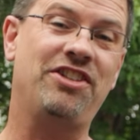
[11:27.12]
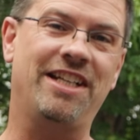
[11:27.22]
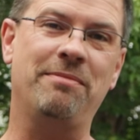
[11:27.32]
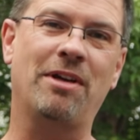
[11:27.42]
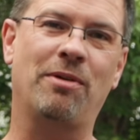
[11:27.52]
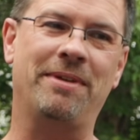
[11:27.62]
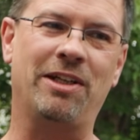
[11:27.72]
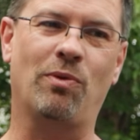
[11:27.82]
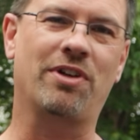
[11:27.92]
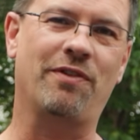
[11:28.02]
you to email me,
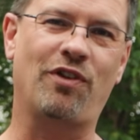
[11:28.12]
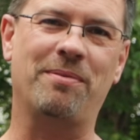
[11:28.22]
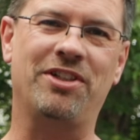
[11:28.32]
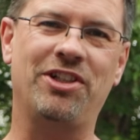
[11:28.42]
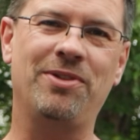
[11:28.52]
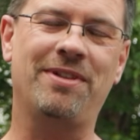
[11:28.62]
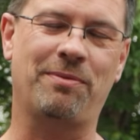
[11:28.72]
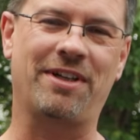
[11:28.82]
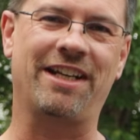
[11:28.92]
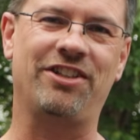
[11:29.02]
we'll confirm it's you, and
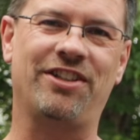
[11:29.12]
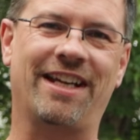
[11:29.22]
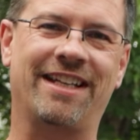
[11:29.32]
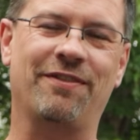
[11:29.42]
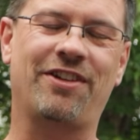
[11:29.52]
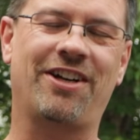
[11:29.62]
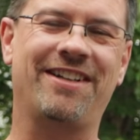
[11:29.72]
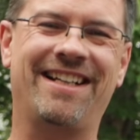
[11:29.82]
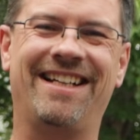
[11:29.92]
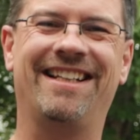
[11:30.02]
we'll get you that gift
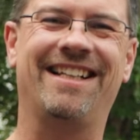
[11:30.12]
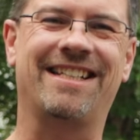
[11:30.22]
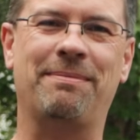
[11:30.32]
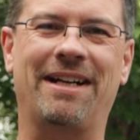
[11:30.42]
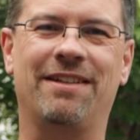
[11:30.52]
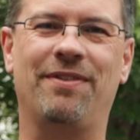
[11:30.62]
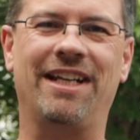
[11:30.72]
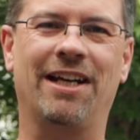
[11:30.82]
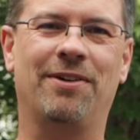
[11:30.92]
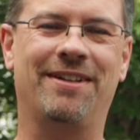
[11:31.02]
card. Let's get back to the
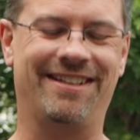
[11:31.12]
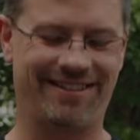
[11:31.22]
video.